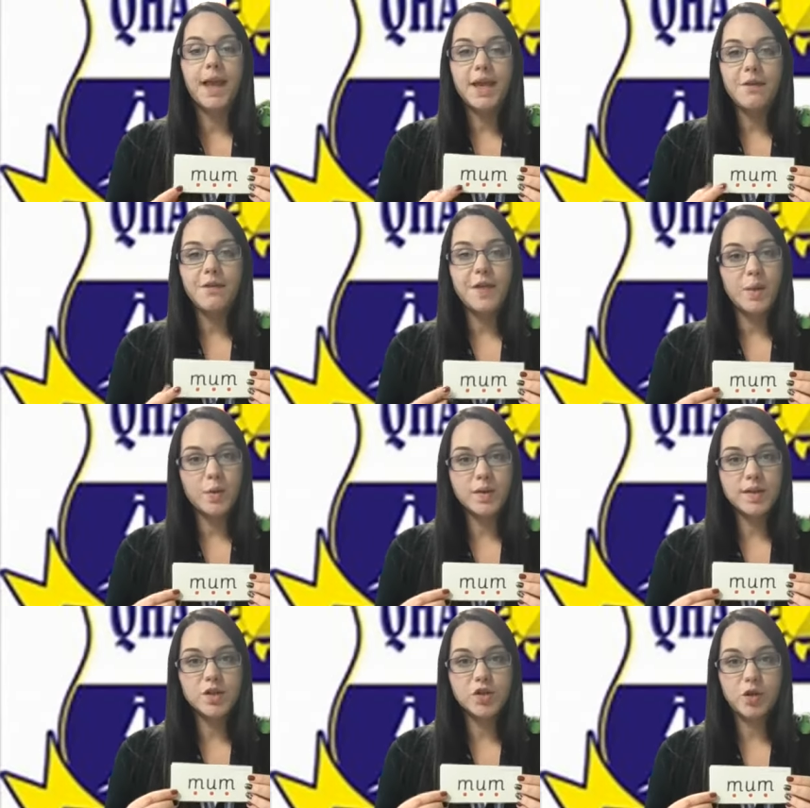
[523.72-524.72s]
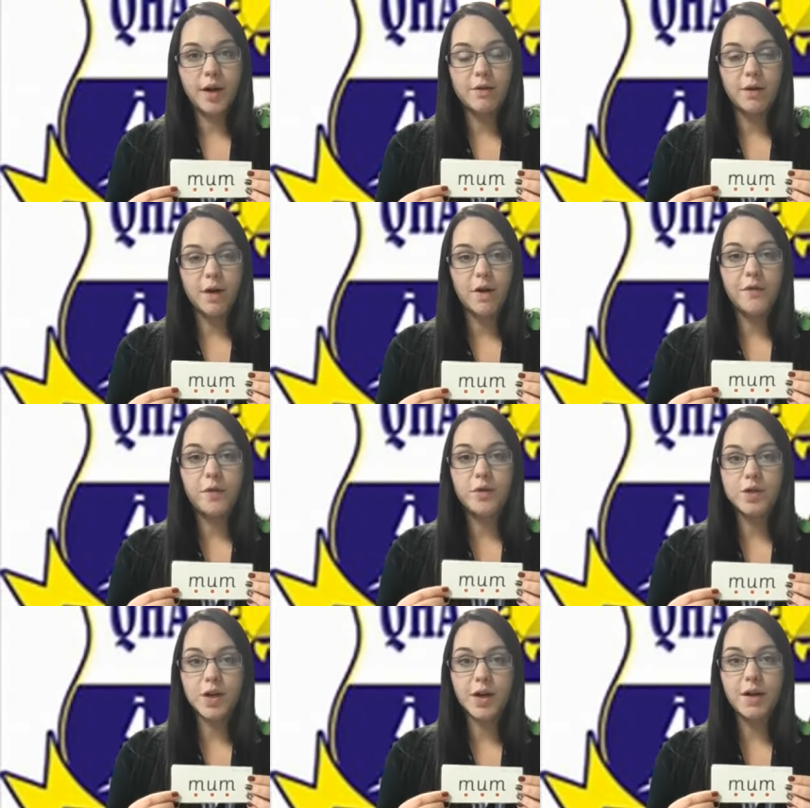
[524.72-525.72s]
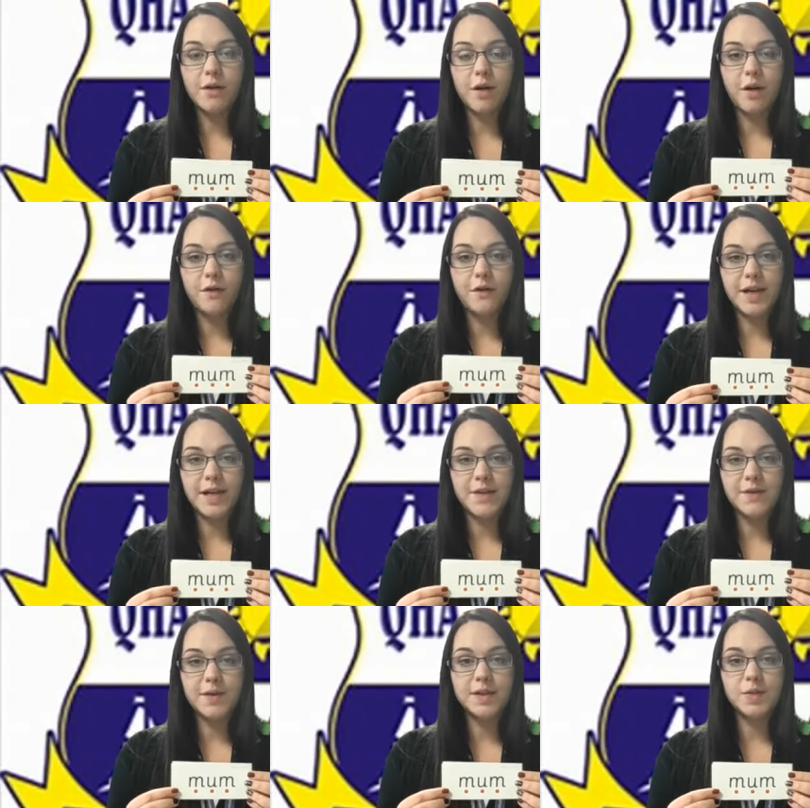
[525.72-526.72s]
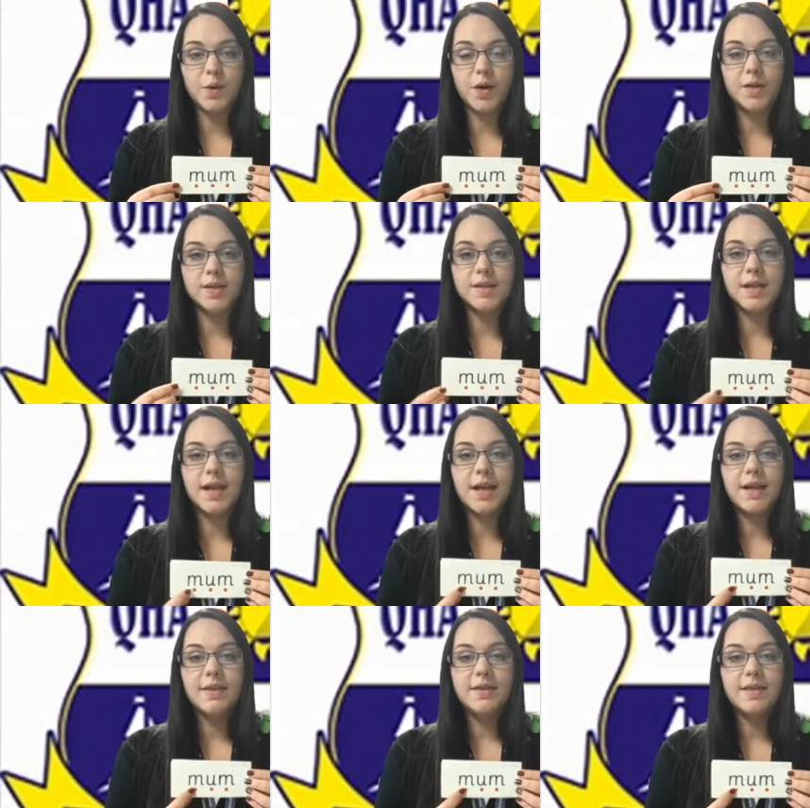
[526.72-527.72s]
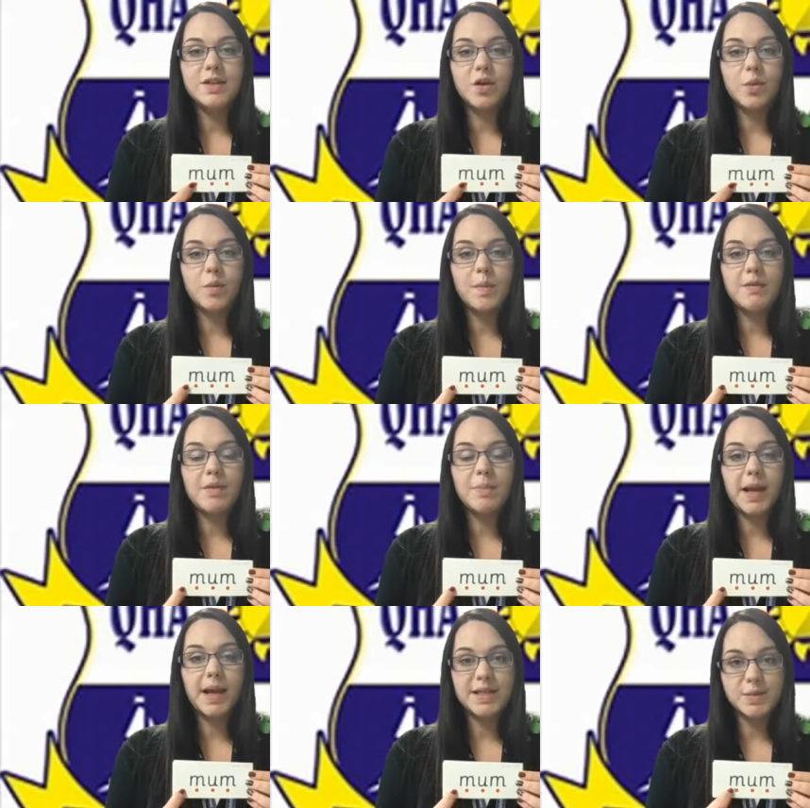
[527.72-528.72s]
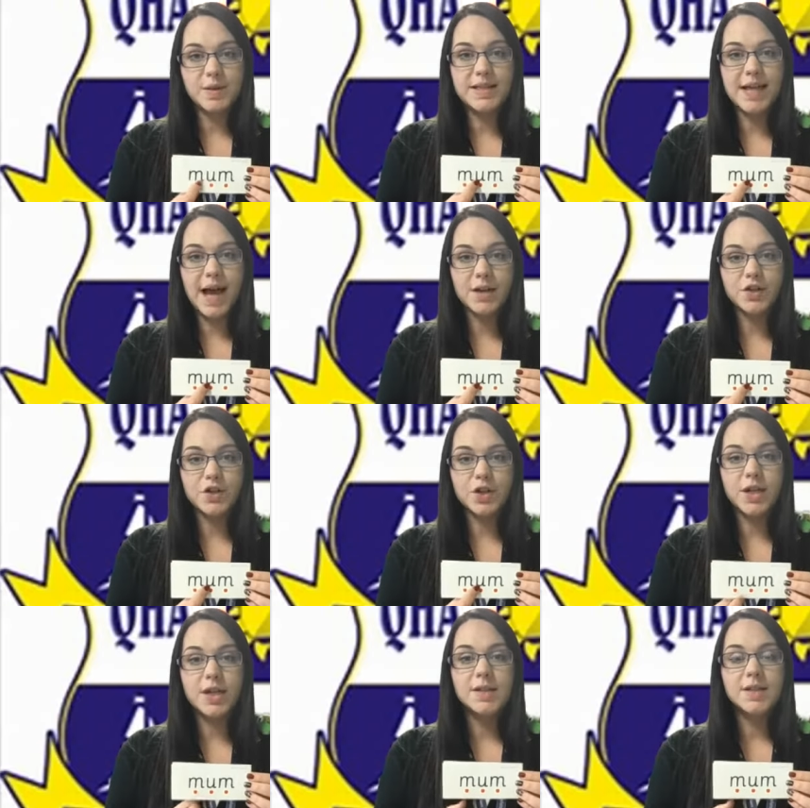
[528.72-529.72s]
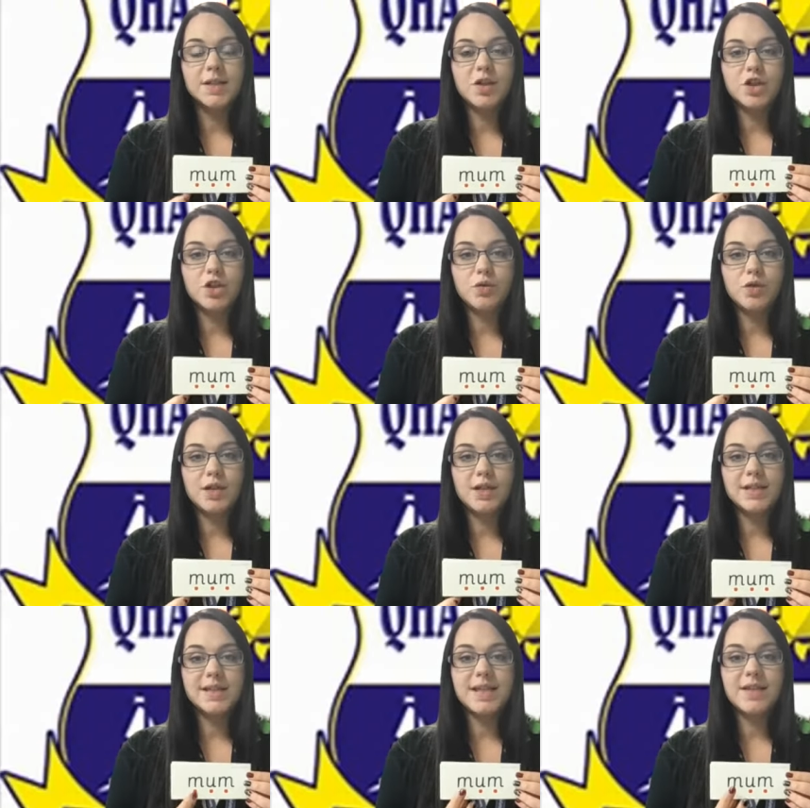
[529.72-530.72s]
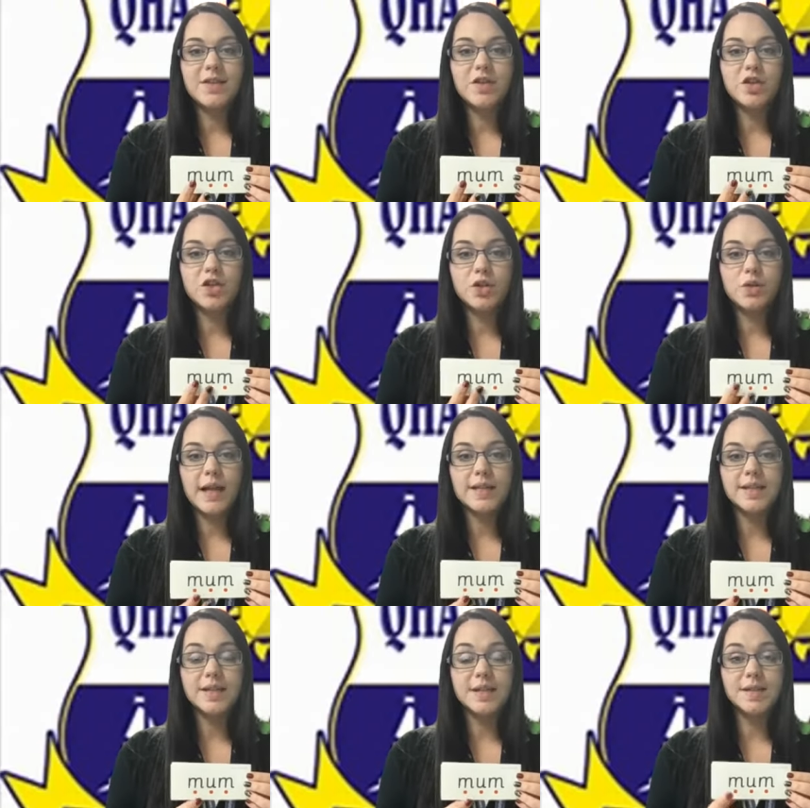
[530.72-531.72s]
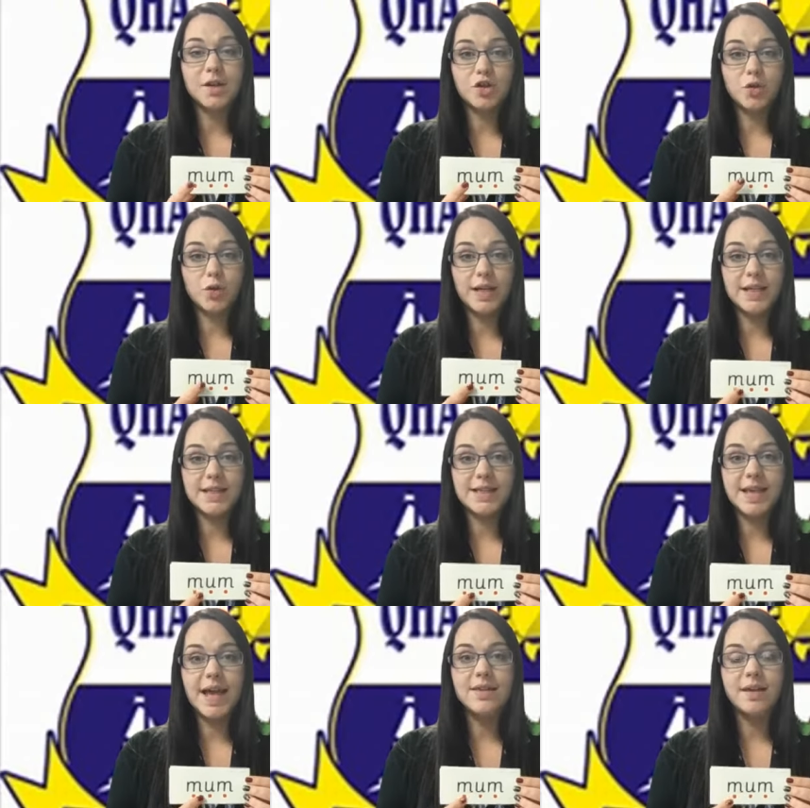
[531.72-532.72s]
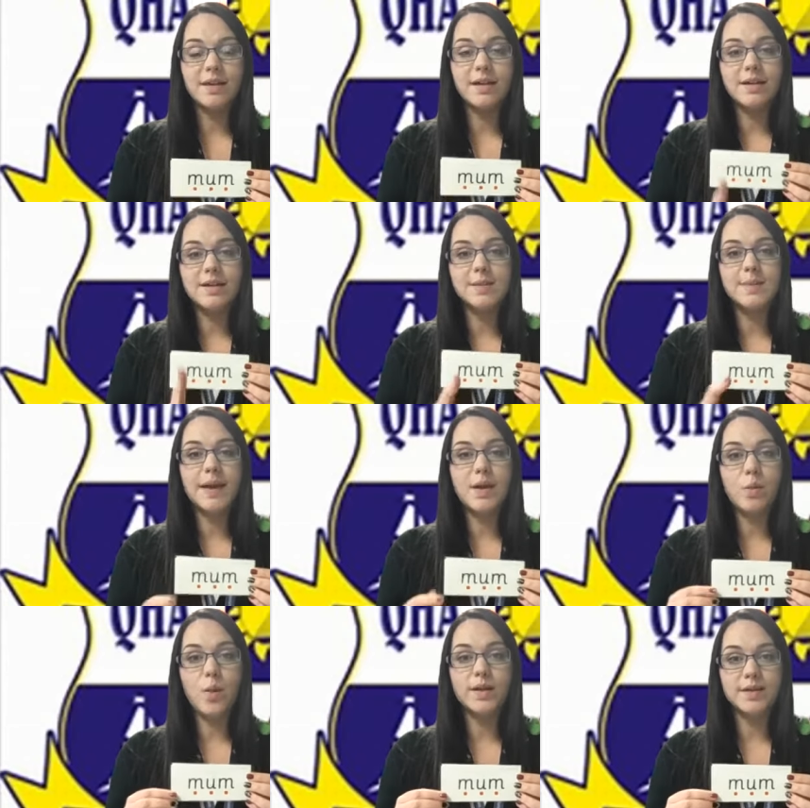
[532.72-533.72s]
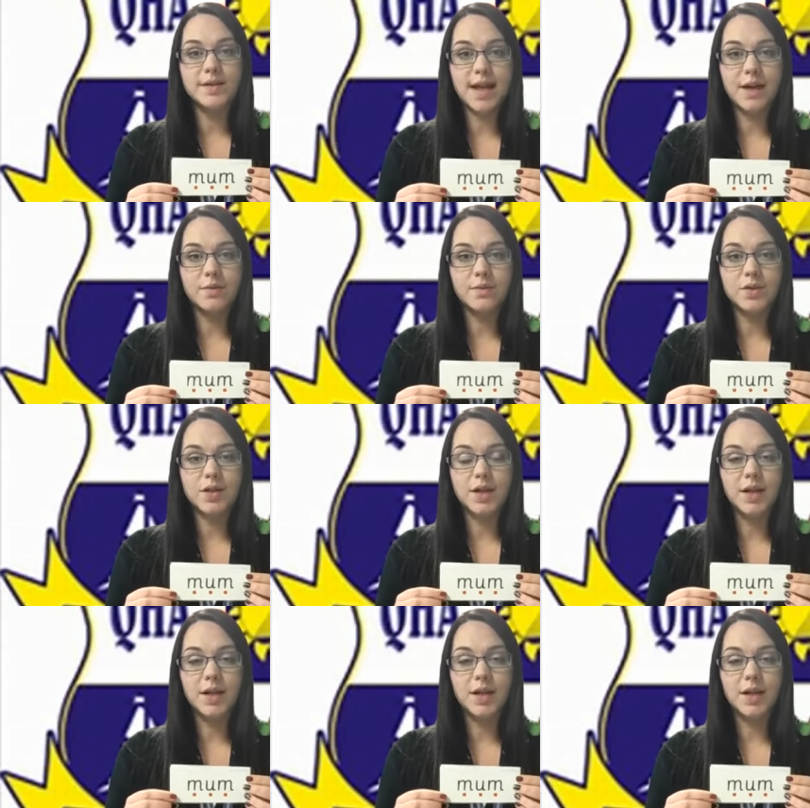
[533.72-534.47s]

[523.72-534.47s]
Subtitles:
If there was a trigraph or a diagraph in any of these words, the dot would be replaced with a dash so that children can see that the two letters are joining together to make one sound.